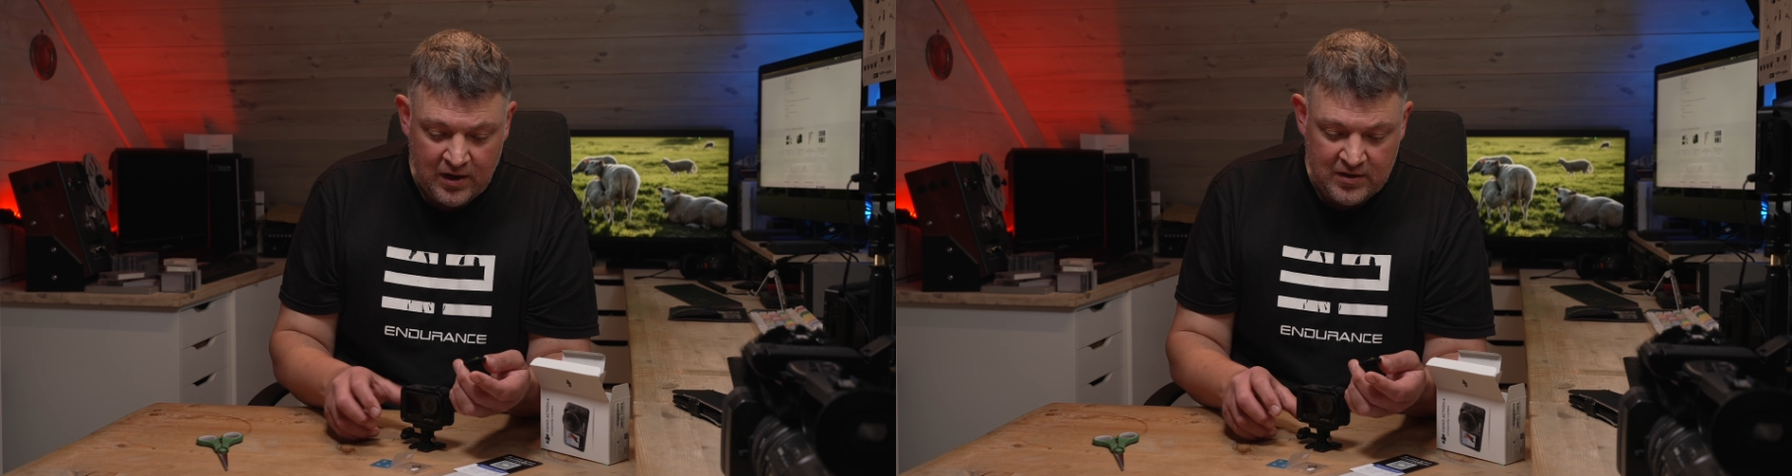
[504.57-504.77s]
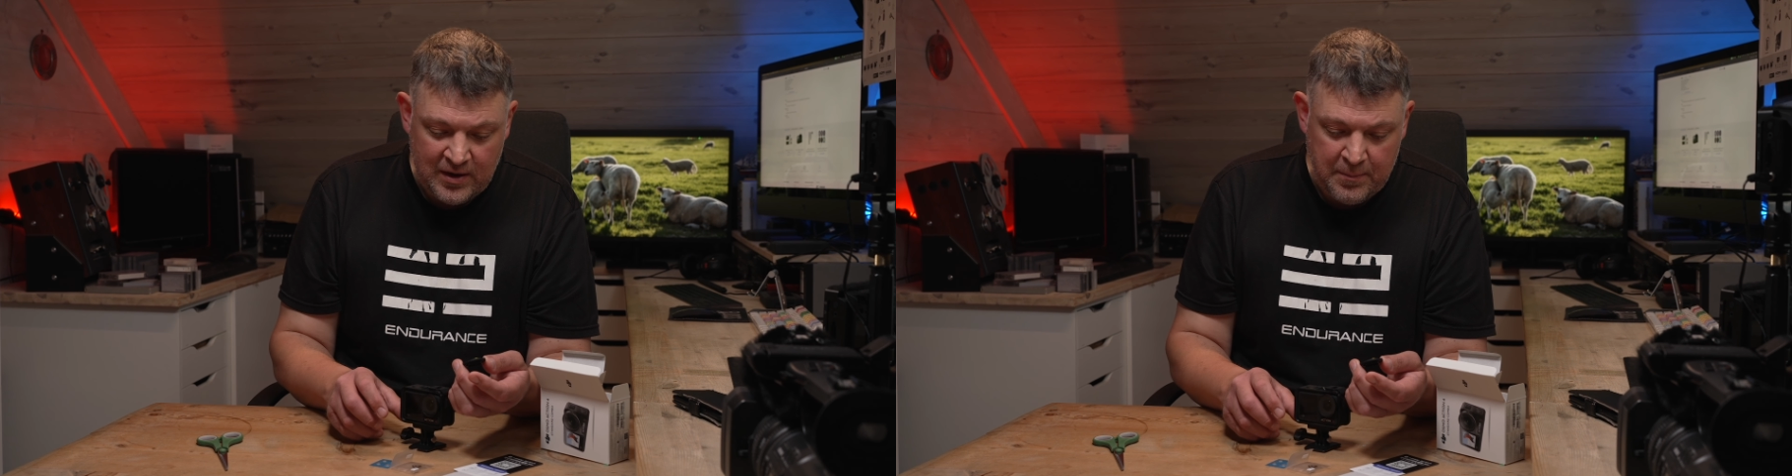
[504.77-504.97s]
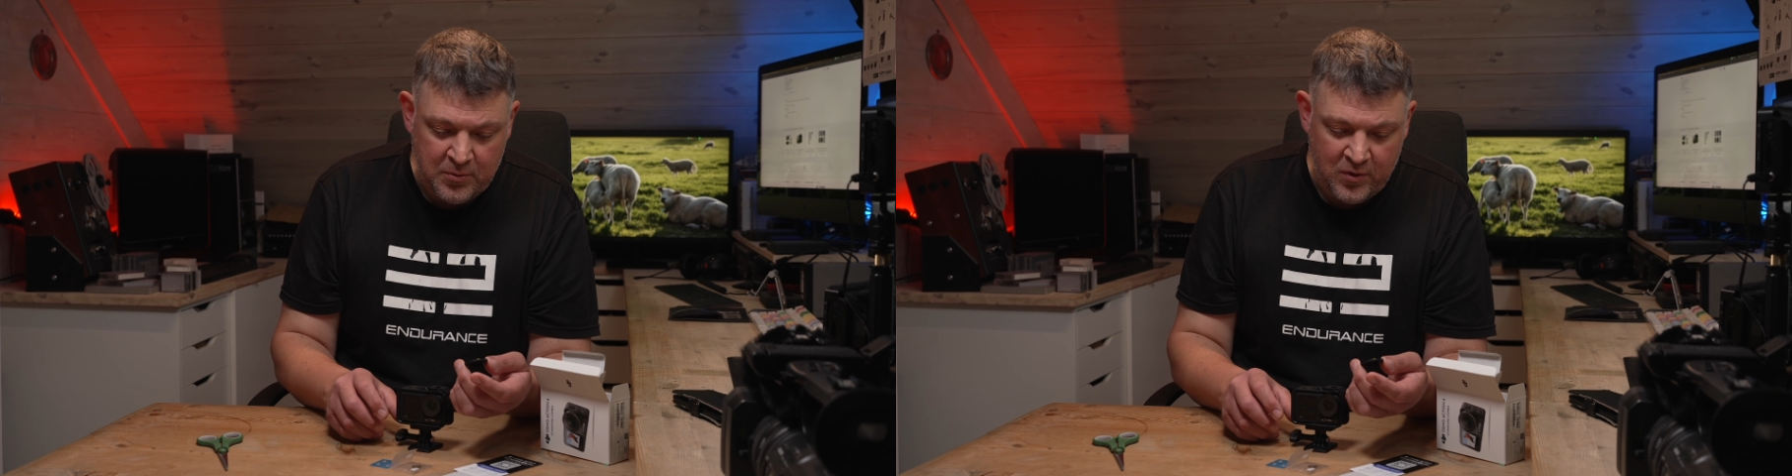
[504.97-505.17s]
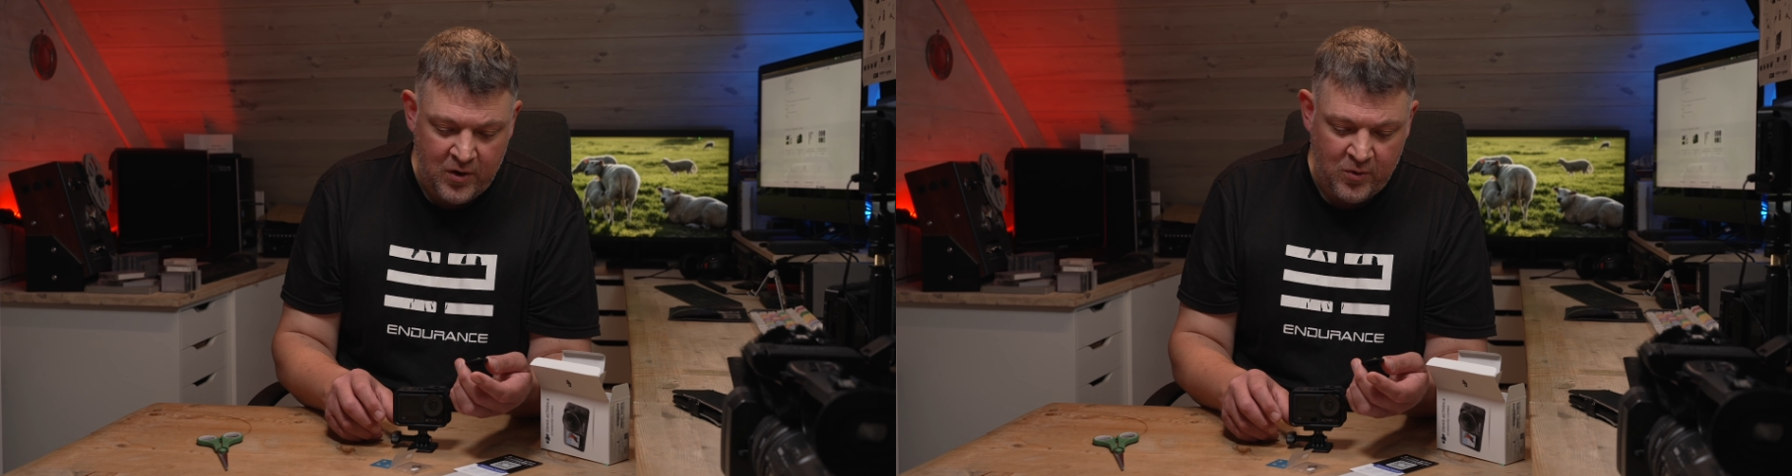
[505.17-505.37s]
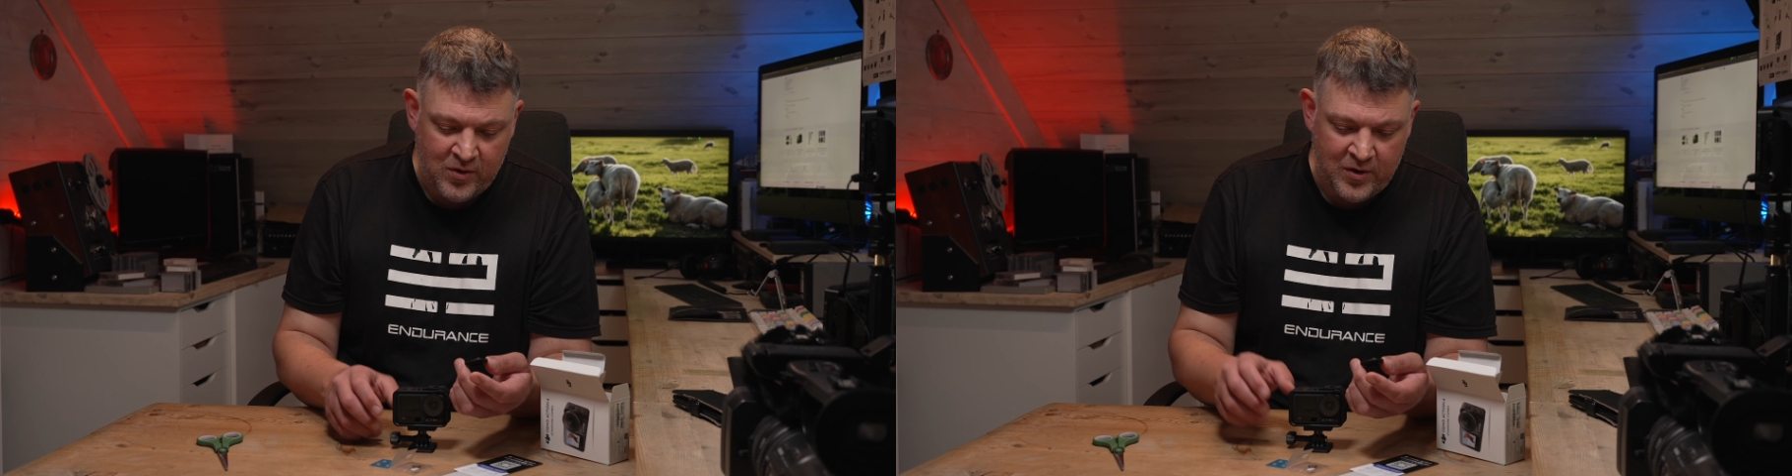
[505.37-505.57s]

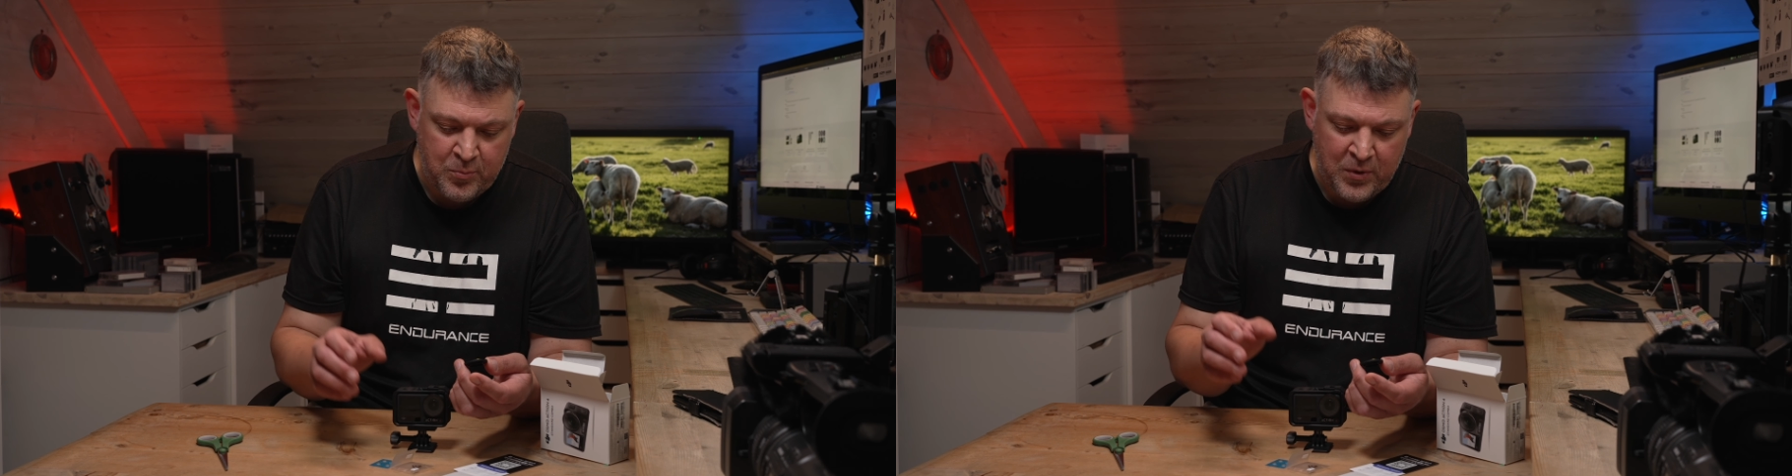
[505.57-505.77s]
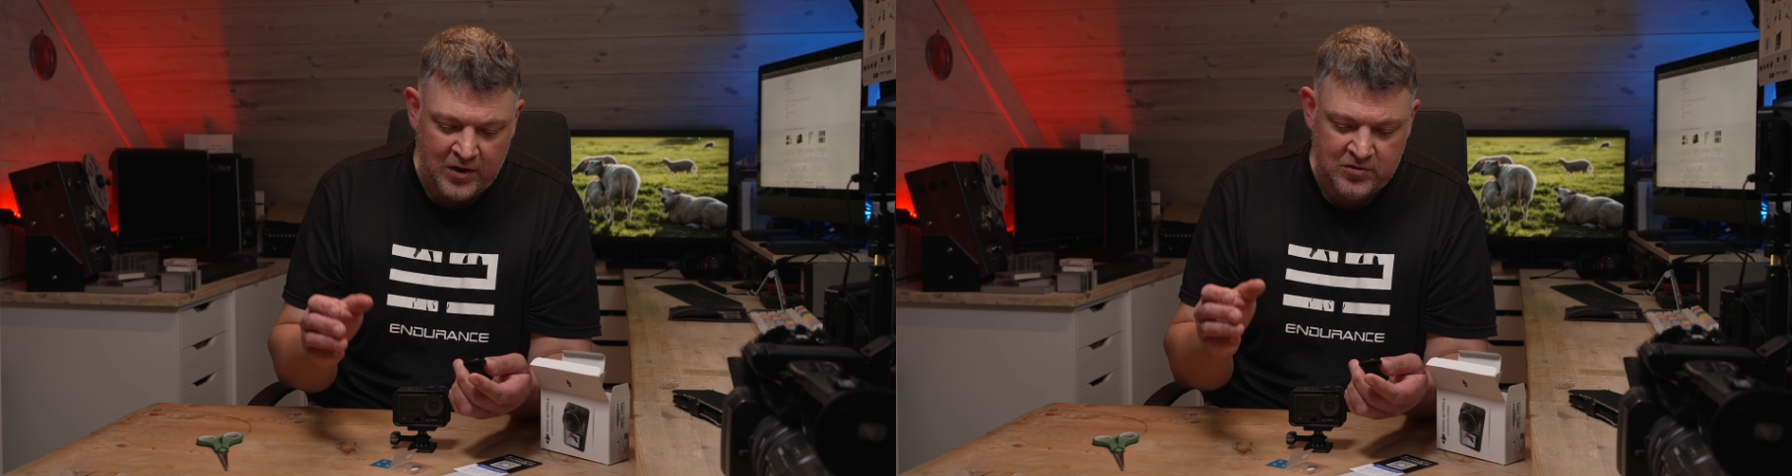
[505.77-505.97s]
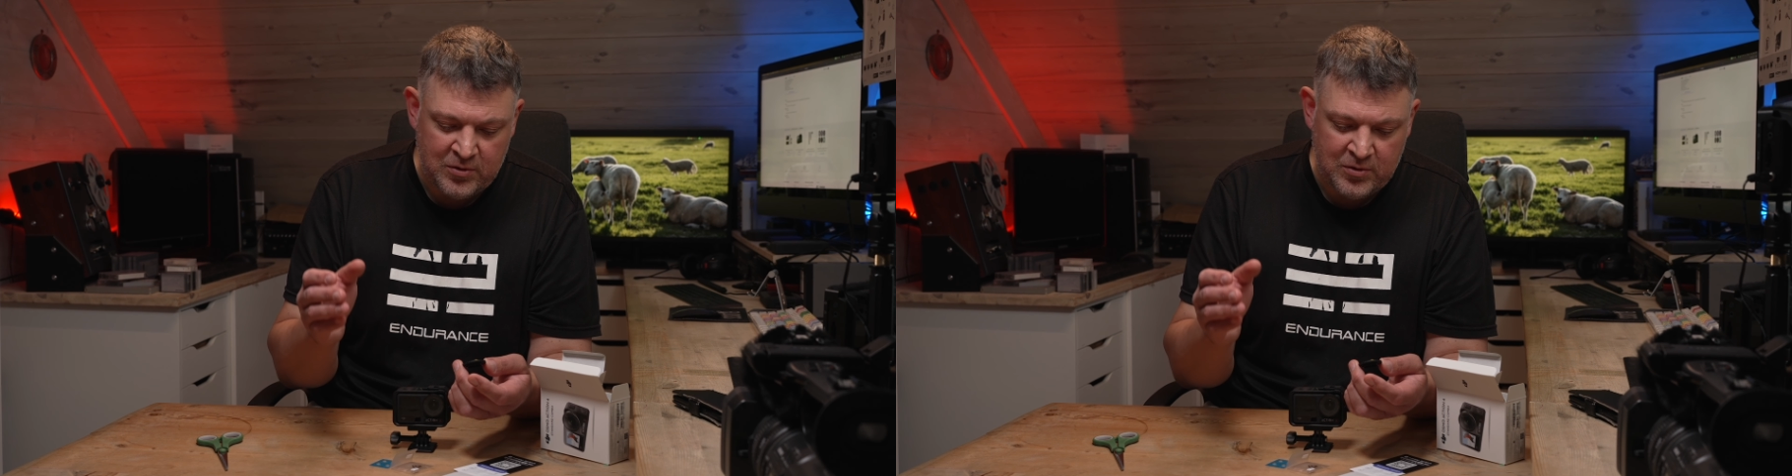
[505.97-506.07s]
temporarily replace